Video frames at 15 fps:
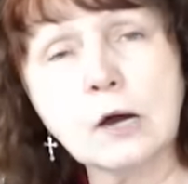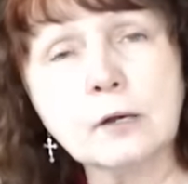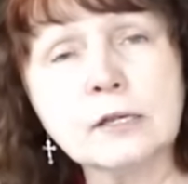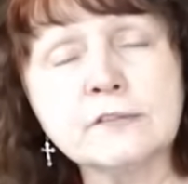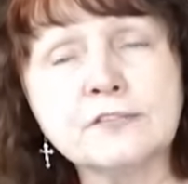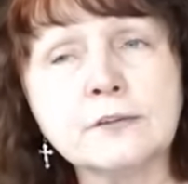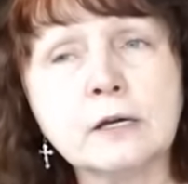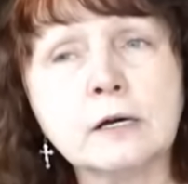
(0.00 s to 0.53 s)

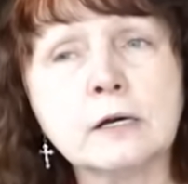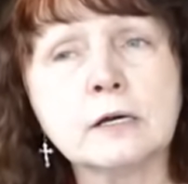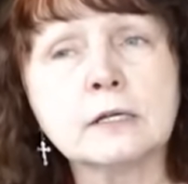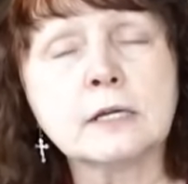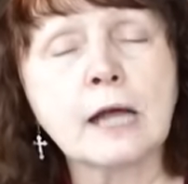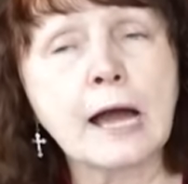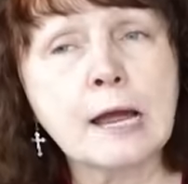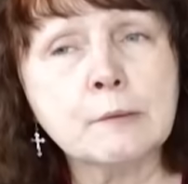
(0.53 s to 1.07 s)
if
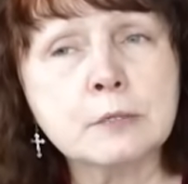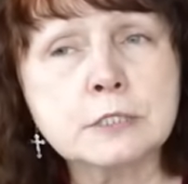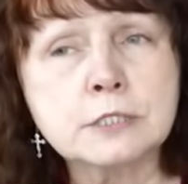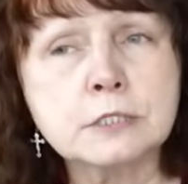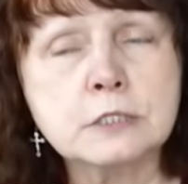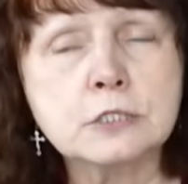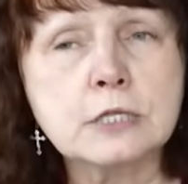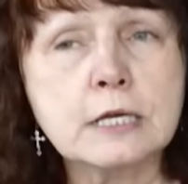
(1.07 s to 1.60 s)
uh, I would
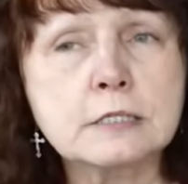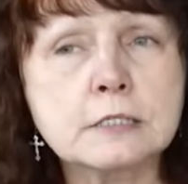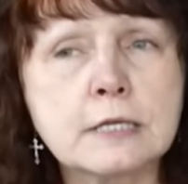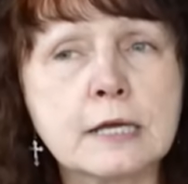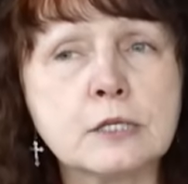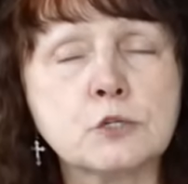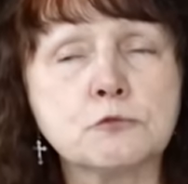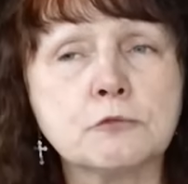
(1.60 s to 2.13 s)
suggest
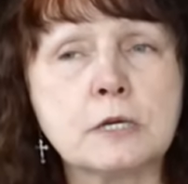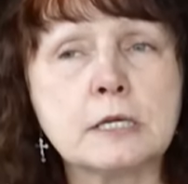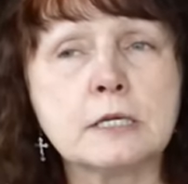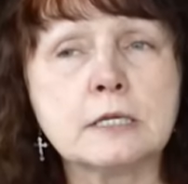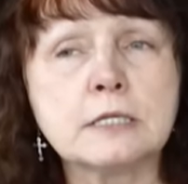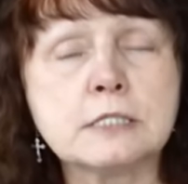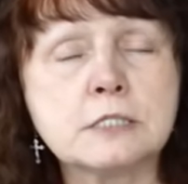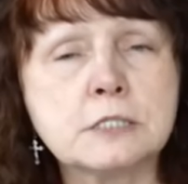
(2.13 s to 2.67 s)
that you read
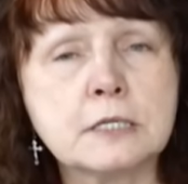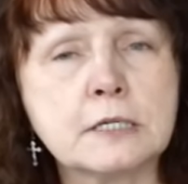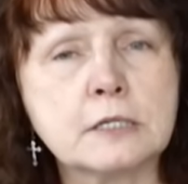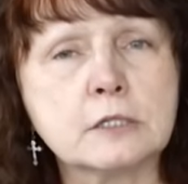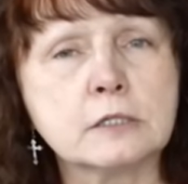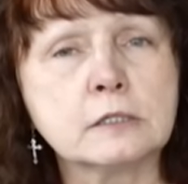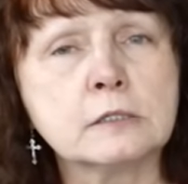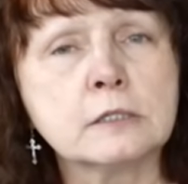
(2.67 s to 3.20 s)

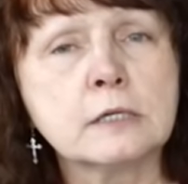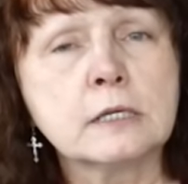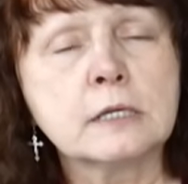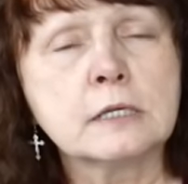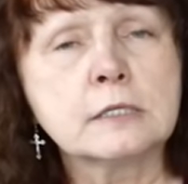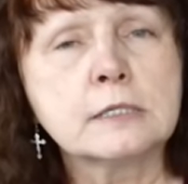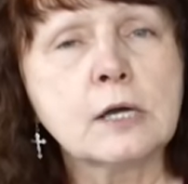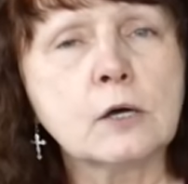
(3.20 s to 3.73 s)
Ezekiel.
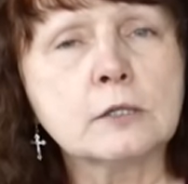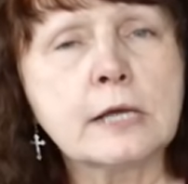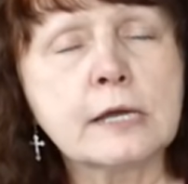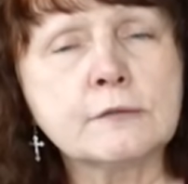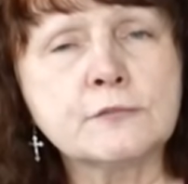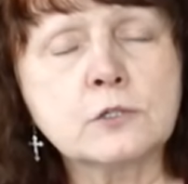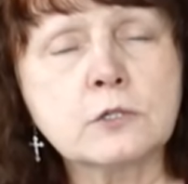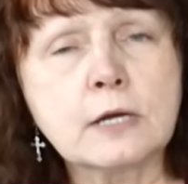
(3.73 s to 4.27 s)
Now, a
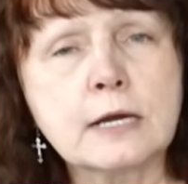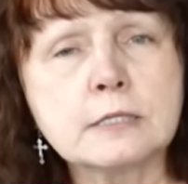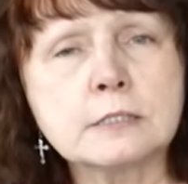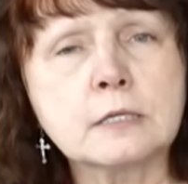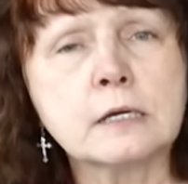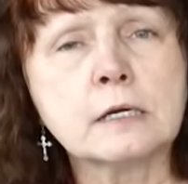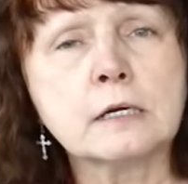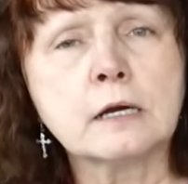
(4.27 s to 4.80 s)
lot of you guys
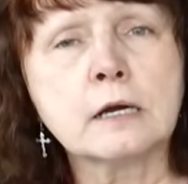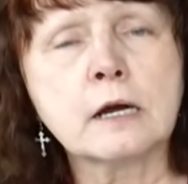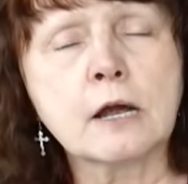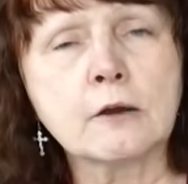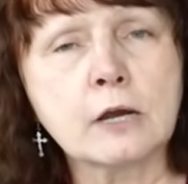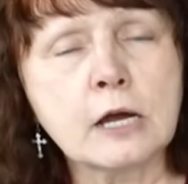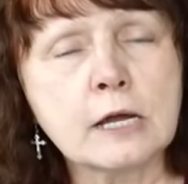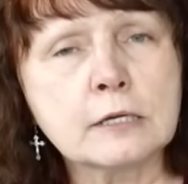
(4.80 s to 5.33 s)
uh,
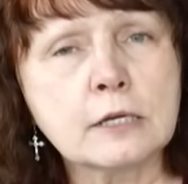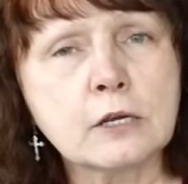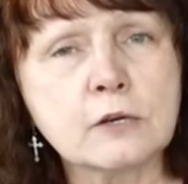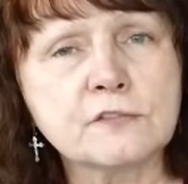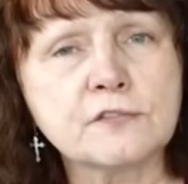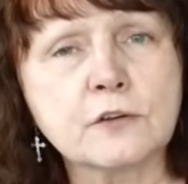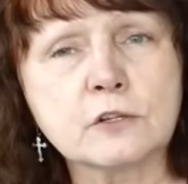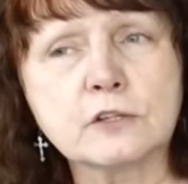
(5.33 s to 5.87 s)
are on here
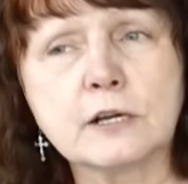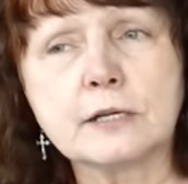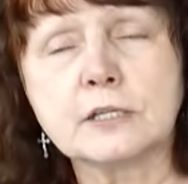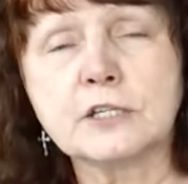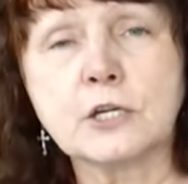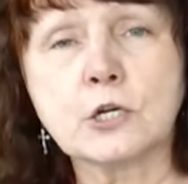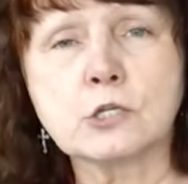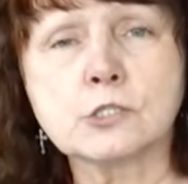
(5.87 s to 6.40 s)
for like
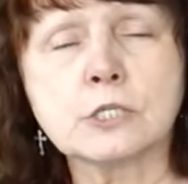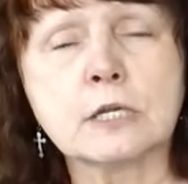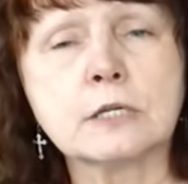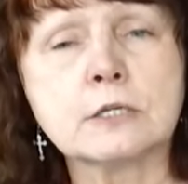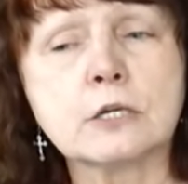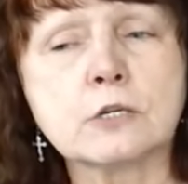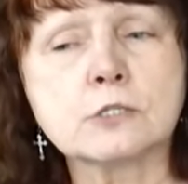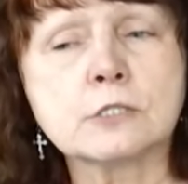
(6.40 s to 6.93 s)
years
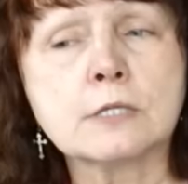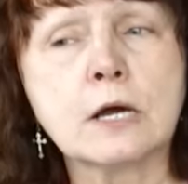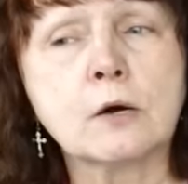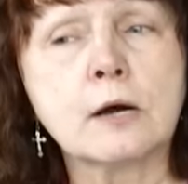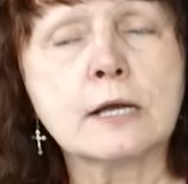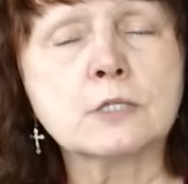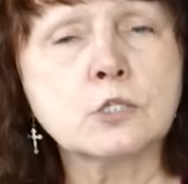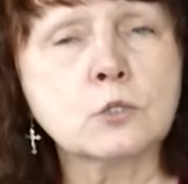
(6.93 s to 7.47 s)
and years. Now,
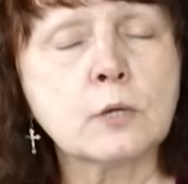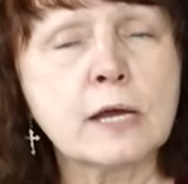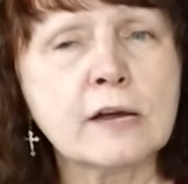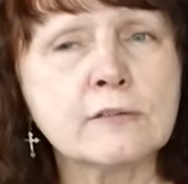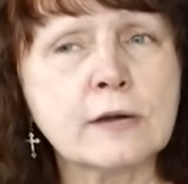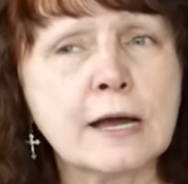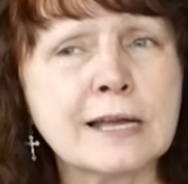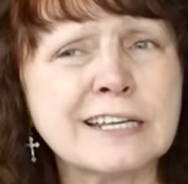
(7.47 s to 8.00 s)
I do
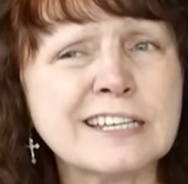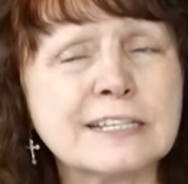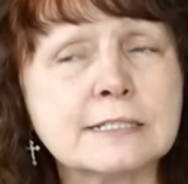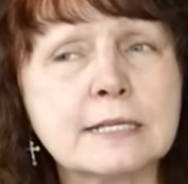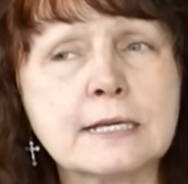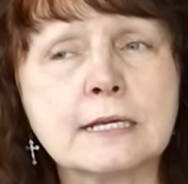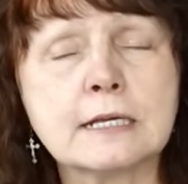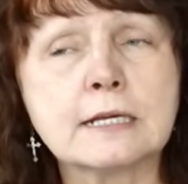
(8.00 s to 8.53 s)
have, I'm going to
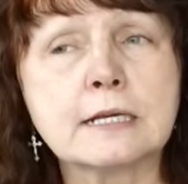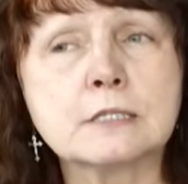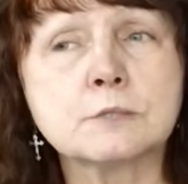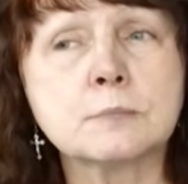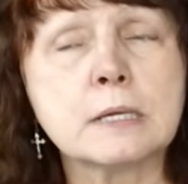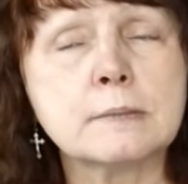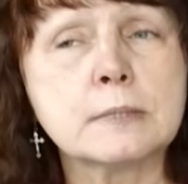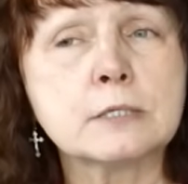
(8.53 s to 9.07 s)
take a guess,
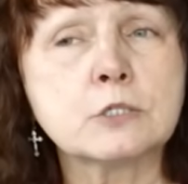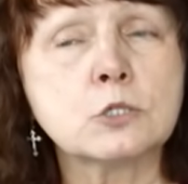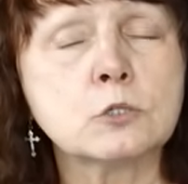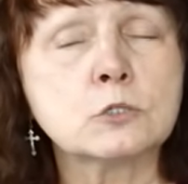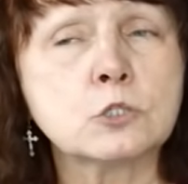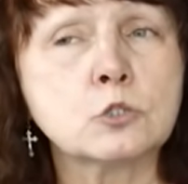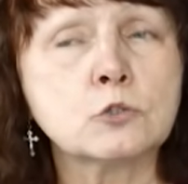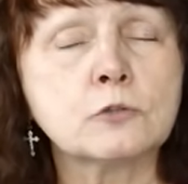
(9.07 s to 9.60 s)
maybe two,
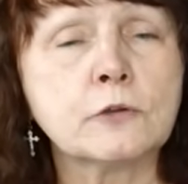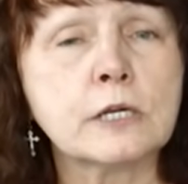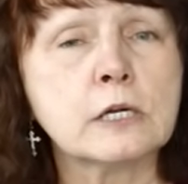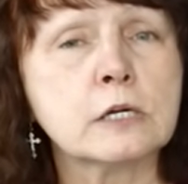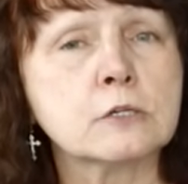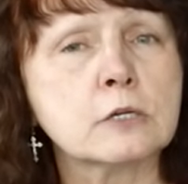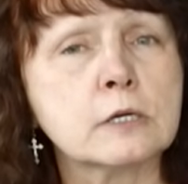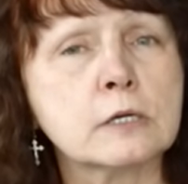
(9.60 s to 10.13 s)
two, three
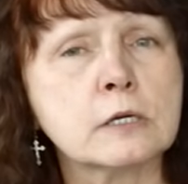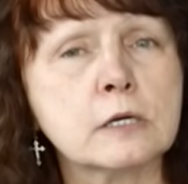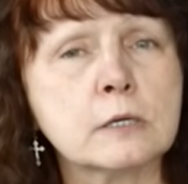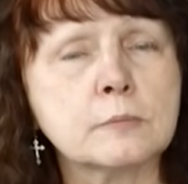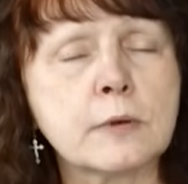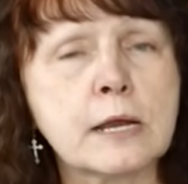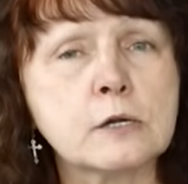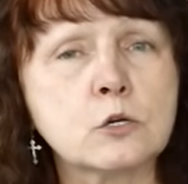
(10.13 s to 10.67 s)
hundred uh,
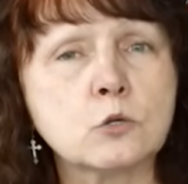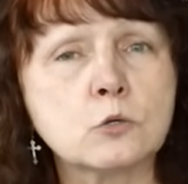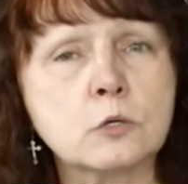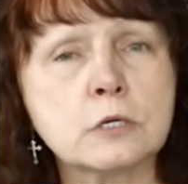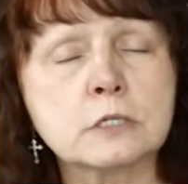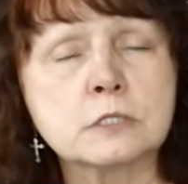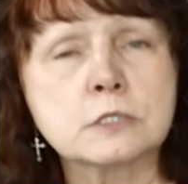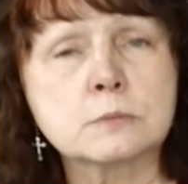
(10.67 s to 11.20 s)
brand new
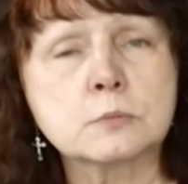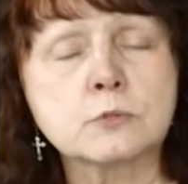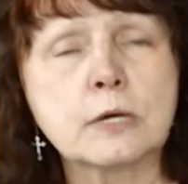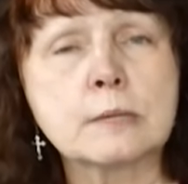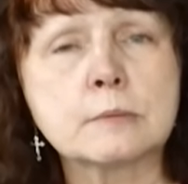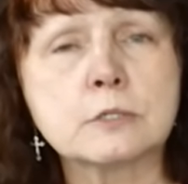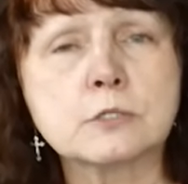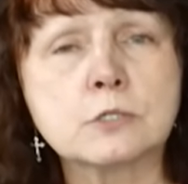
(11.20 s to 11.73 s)
uh,
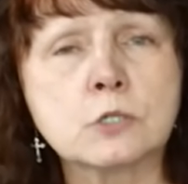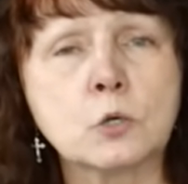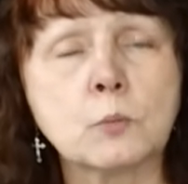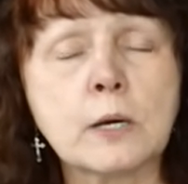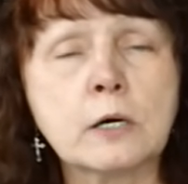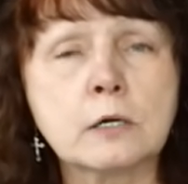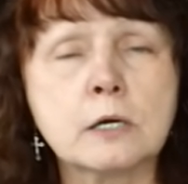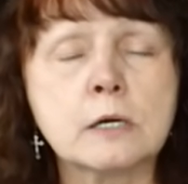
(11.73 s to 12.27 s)
subscribers. So
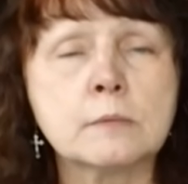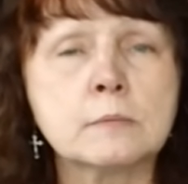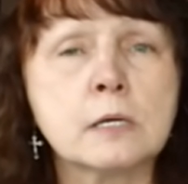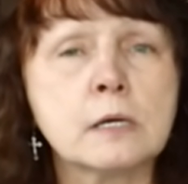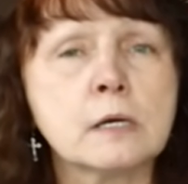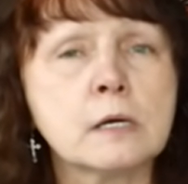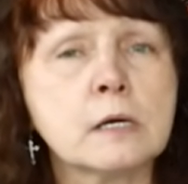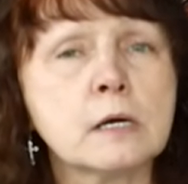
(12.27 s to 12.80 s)
welcome.
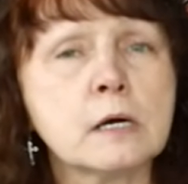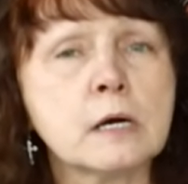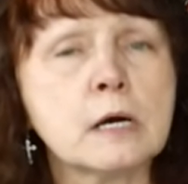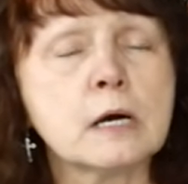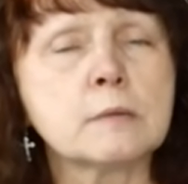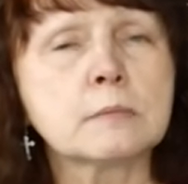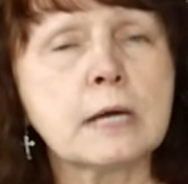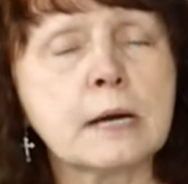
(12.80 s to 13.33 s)

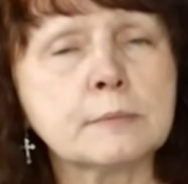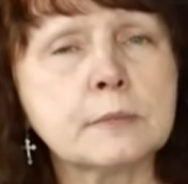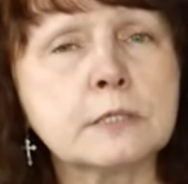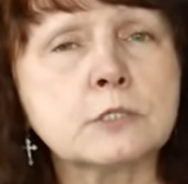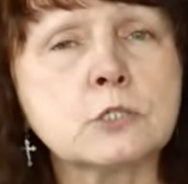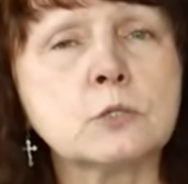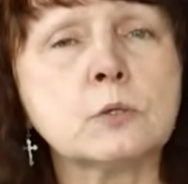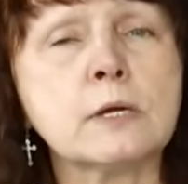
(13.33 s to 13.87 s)
Um, God
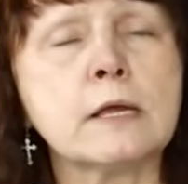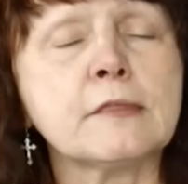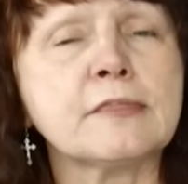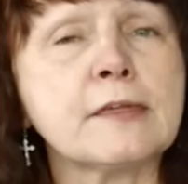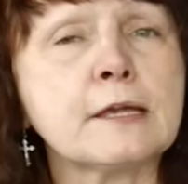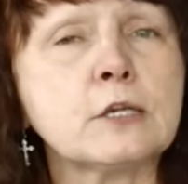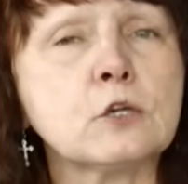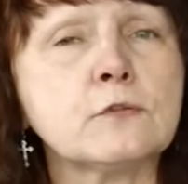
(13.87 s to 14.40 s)
bless you, and
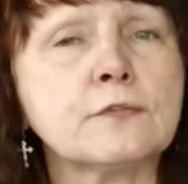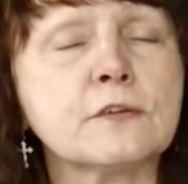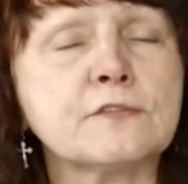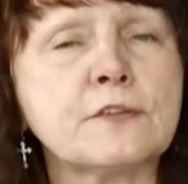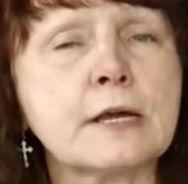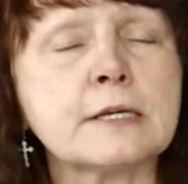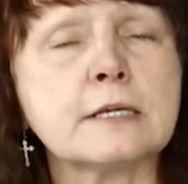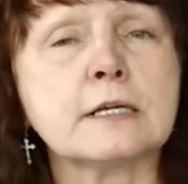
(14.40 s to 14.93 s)
thank you for
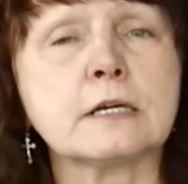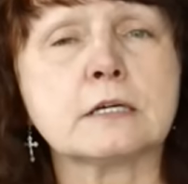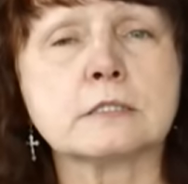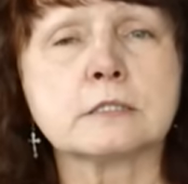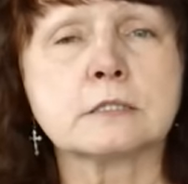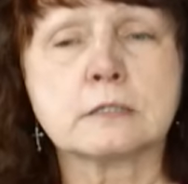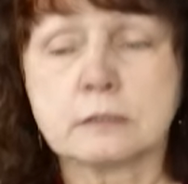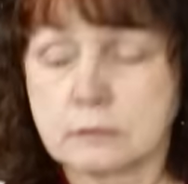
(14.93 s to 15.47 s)
finding
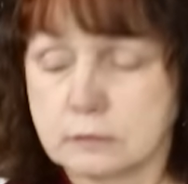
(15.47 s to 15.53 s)
us.